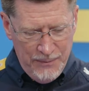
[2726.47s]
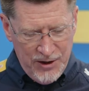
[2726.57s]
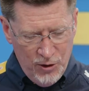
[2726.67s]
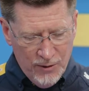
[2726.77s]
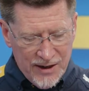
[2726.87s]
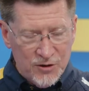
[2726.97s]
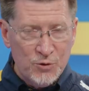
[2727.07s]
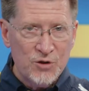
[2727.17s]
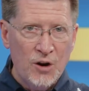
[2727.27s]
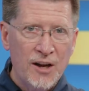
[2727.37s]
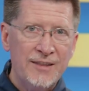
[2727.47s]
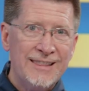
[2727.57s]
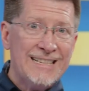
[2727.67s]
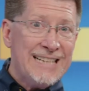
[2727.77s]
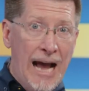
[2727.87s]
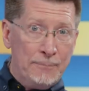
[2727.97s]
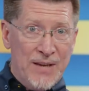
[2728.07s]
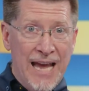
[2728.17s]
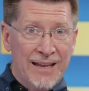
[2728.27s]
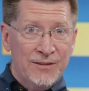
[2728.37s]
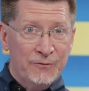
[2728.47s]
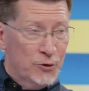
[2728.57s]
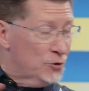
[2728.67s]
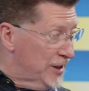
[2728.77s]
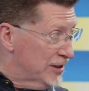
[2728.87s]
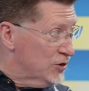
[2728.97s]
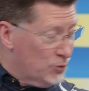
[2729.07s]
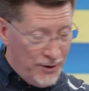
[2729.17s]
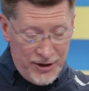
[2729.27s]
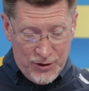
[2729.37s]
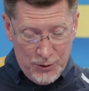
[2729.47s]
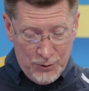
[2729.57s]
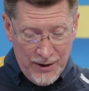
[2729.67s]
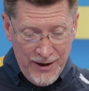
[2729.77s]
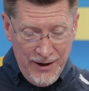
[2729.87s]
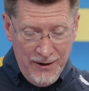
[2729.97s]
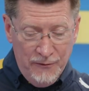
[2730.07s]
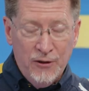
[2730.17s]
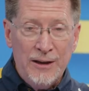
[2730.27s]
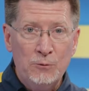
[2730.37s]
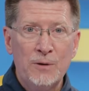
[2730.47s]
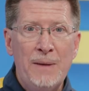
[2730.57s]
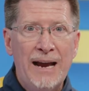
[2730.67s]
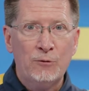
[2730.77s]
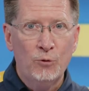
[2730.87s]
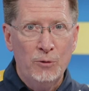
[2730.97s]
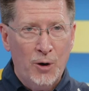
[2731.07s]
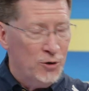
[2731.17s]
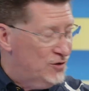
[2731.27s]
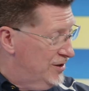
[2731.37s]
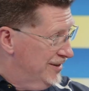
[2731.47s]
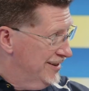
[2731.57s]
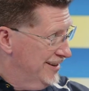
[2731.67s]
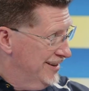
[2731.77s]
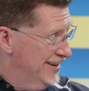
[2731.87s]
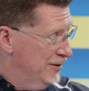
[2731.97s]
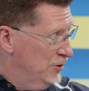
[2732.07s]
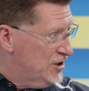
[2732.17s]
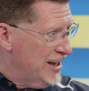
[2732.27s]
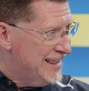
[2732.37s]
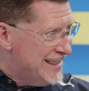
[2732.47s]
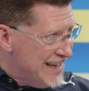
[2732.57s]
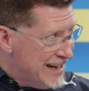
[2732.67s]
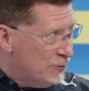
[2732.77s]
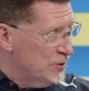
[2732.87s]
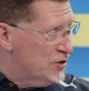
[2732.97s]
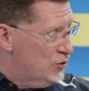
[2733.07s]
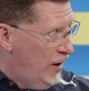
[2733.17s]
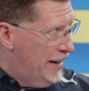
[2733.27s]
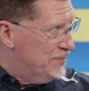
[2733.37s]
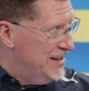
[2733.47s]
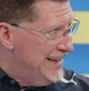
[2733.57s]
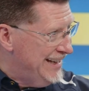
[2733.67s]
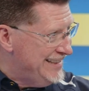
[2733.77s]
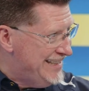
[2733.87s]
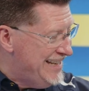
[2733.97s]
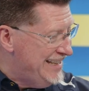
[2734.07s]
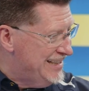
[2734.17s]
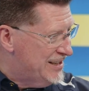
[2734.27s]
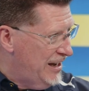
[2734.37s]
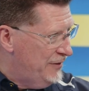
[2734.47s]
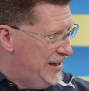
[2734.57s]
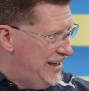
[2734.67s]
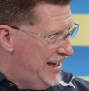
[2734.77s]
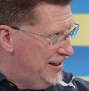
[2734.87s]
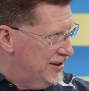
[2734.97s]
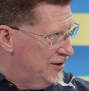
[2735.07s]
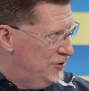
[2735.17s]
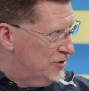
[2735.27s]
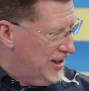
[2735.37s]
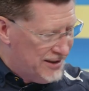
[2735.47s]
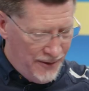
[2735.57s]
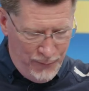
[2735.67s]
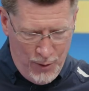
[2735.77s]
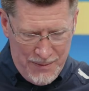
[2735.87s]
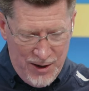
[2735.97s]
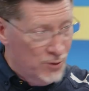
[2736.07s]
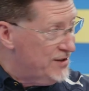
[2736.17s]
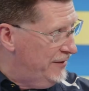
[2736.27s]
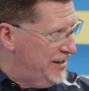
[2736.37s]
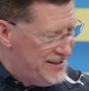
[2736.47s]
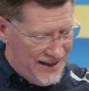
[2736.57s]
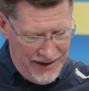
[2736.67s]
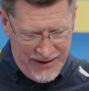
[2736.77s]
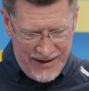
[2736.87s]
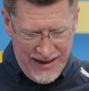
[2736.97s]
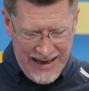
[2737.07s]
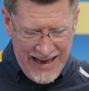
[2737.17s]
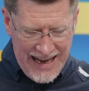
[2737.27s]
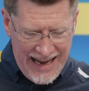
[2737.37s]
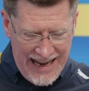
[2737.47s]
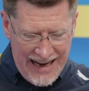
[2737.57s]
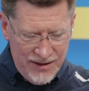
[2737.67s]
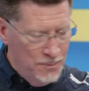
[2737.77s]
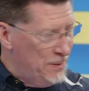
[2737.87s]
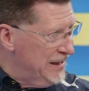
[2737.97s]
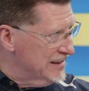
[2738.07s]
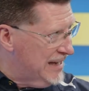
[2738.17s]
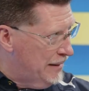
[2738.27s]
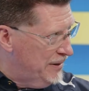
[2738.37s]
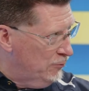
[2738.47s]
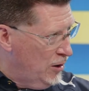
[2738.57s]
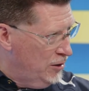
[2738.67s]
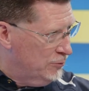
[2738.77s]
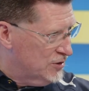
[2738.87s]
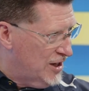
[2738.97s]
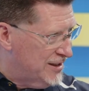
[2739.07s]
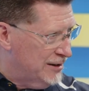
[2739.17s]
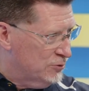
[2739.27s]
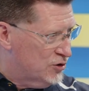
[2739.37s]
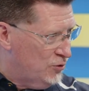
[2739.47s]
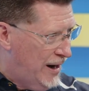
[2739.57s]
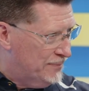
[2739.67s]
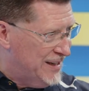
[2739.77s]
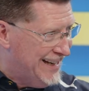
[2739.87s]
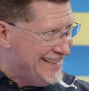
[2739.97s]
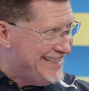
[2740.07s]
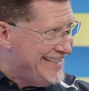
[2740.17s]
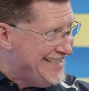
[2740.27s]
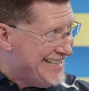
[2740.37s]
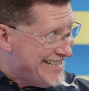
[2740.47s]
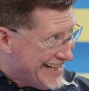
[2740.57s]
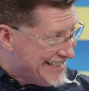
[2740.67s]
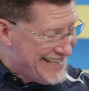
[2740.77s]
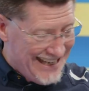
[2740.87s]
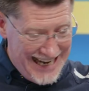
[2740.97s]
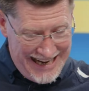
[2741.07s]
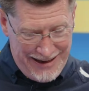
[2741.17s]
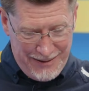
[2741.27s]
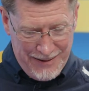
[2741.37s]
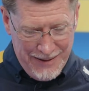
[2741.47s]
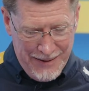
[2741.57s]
But you know what else was on the top 10 for 2022? Fleetwood Mac Rumors, which I think was dropped in 1978. Can you check that for me? Or 77. And The Beatles' Abbey Road, which I think was dropped in 1968.